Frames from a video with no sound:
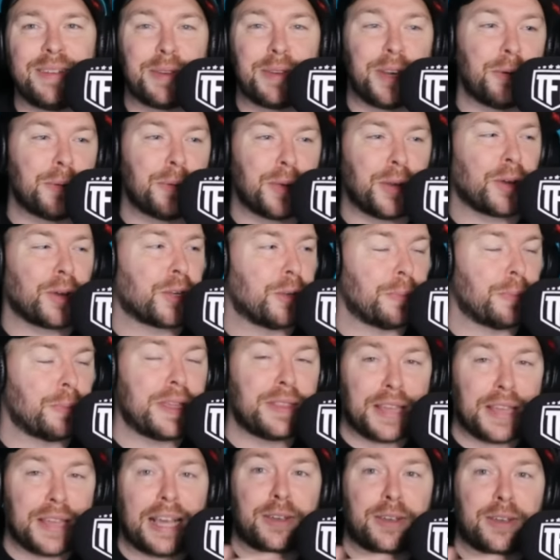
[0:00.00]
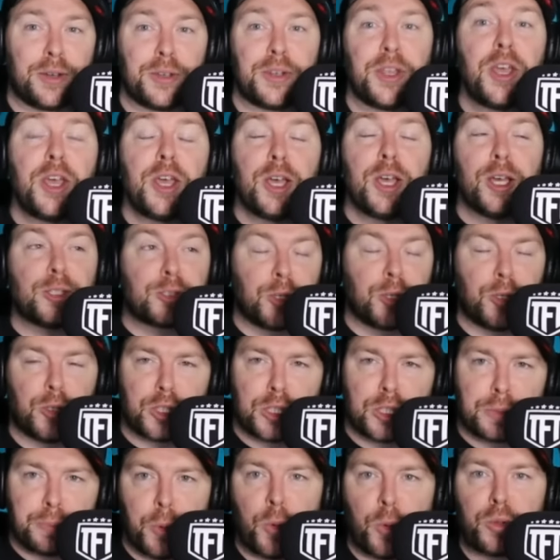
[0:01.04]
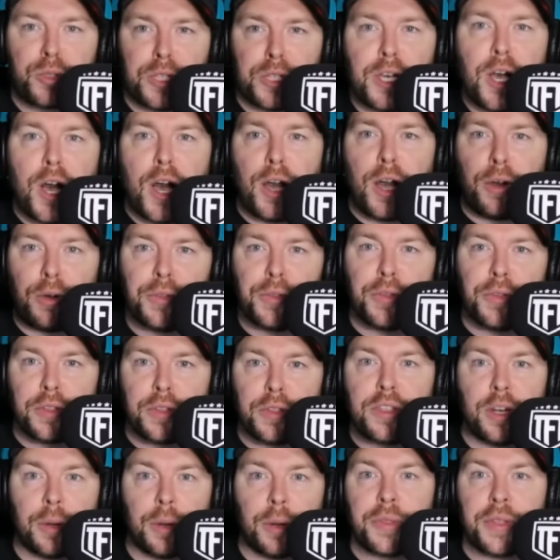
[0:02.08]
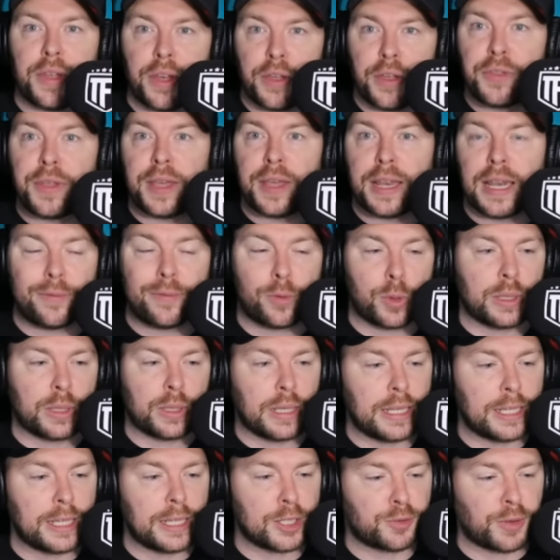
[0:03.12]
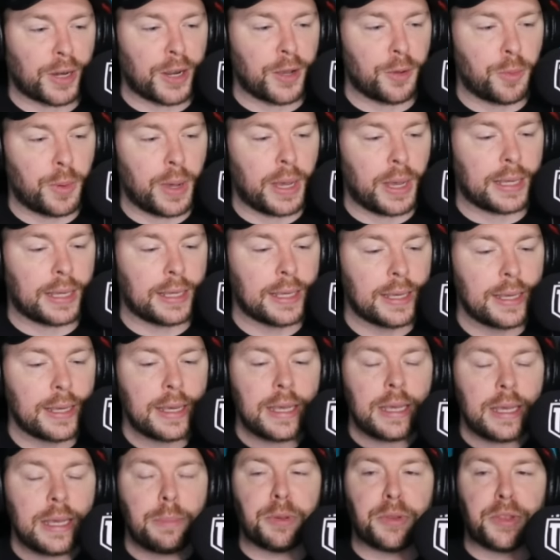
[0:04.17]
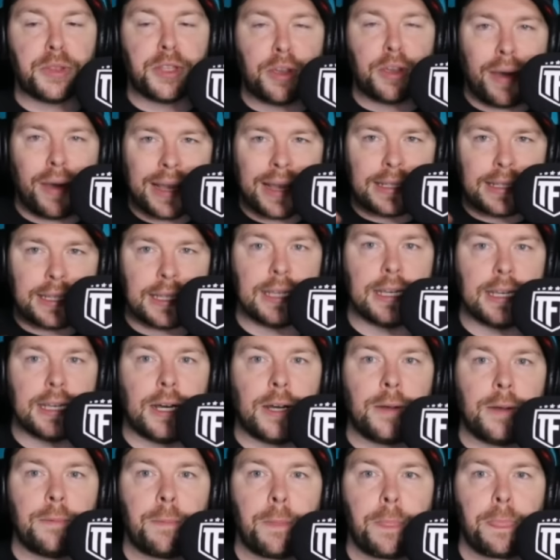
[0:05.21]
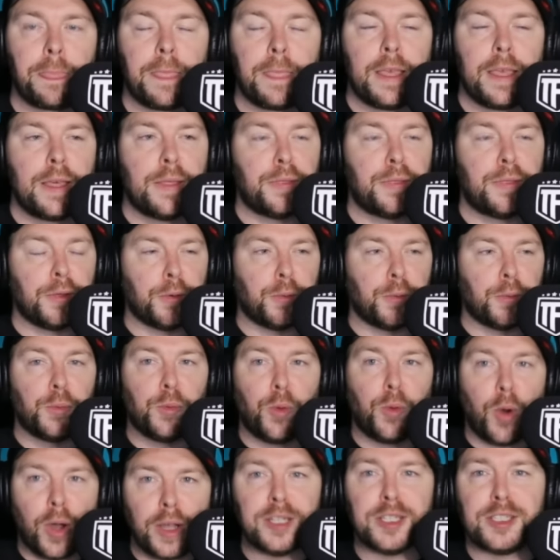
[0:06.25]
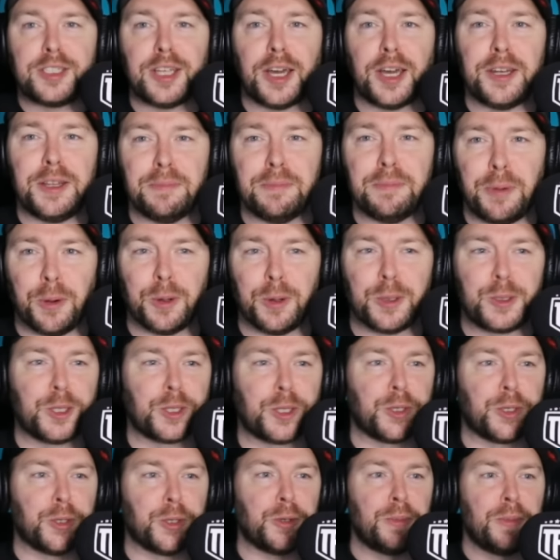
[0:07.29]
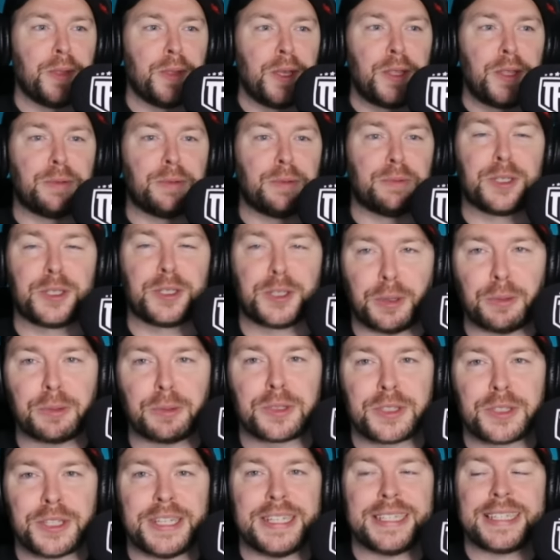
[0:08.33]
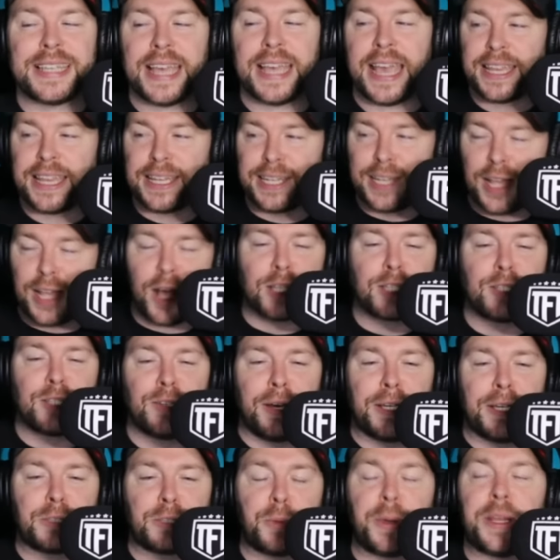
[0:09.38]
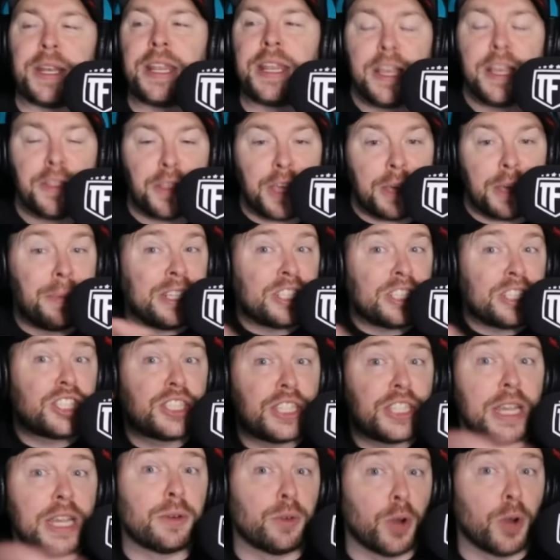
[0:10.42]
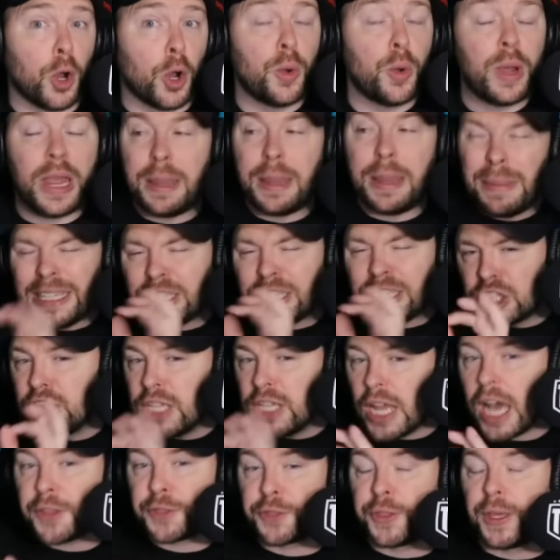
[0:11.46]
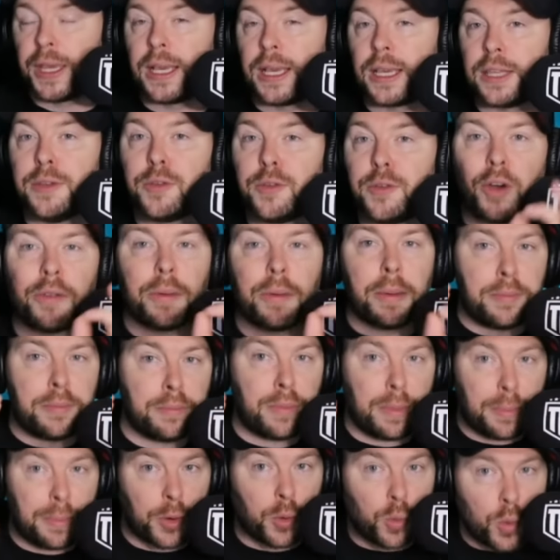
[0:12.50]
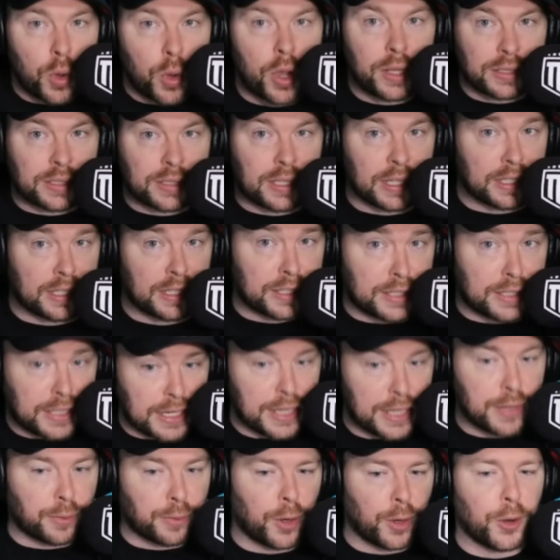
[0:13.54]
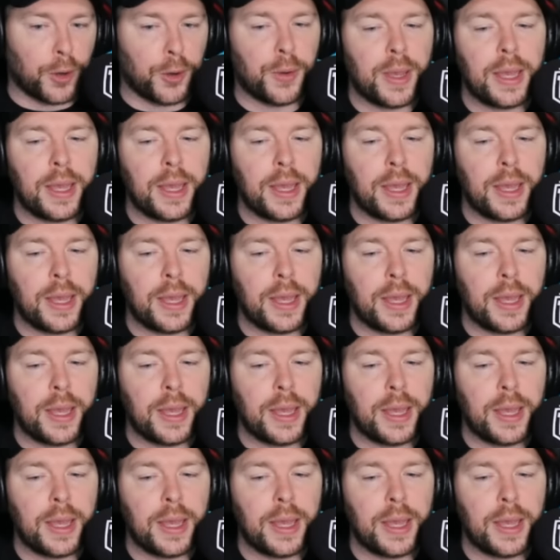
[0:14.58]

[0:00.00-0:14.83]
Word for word: We know we're not going to be that good, as good as Sporting are on, you know, th- their level in the league straight away. But the idea that what he's done in Portugal, the results that he's had last night's win, that it means zero. It means nothing. You've got to remember the words here zero.